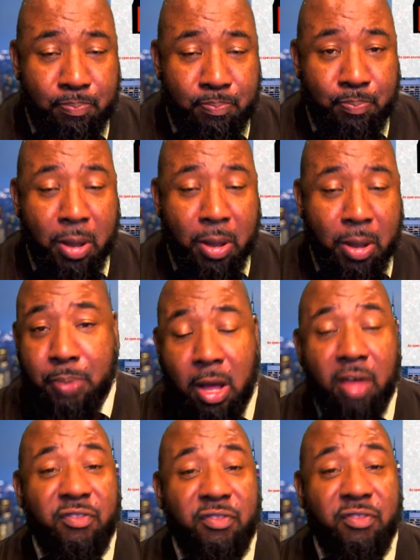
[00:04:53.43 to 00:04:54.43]
Puff,
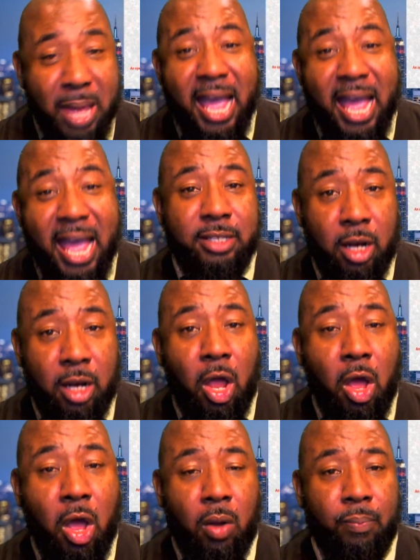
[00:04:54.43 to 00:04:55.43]
puff, and pass it
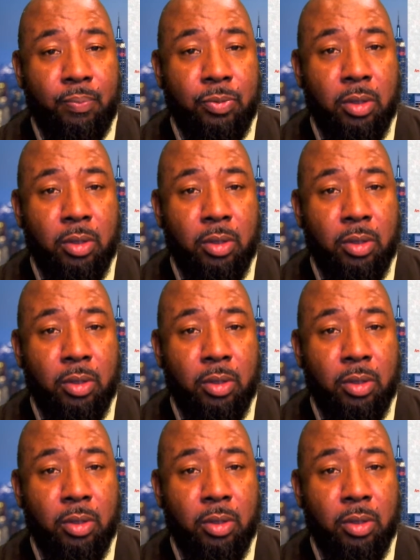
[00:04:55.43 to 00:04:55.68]
along.